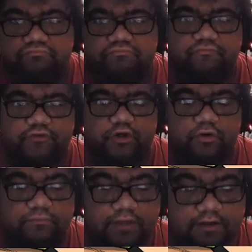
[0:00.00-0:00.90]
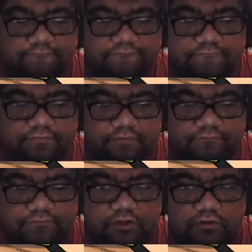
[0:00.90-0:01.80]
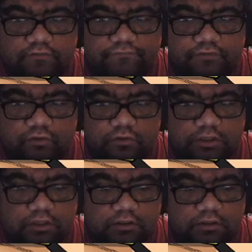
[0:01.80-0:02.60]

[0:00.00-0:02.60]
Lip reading: Fuel. Fuel.